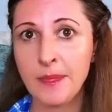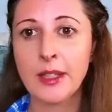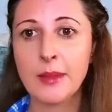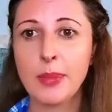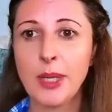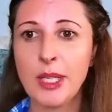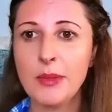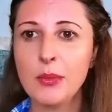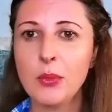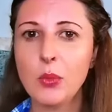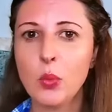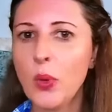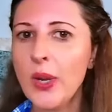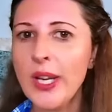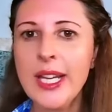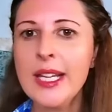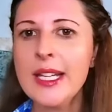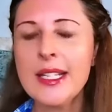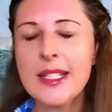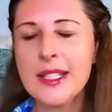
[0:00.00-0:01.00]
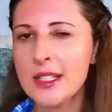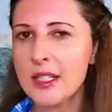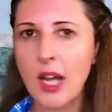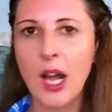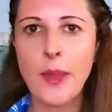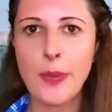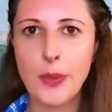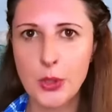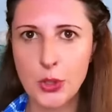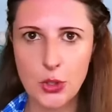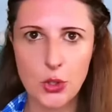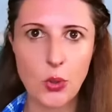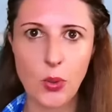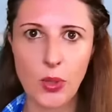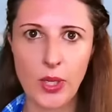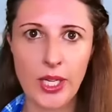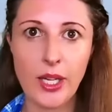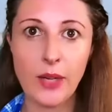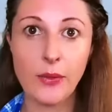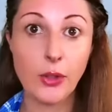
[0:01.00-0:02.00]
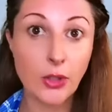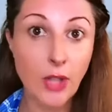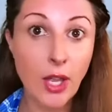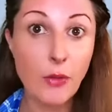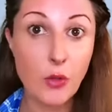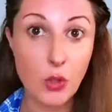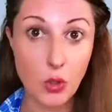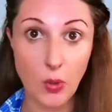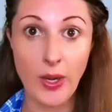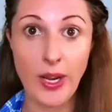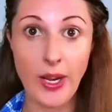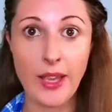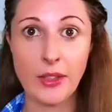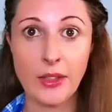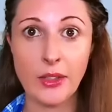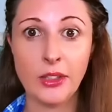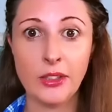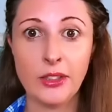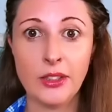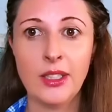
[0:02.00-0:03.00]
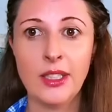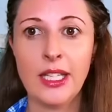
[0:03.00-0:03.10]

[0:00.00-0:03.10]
But Wicked is not the story of a love triangle.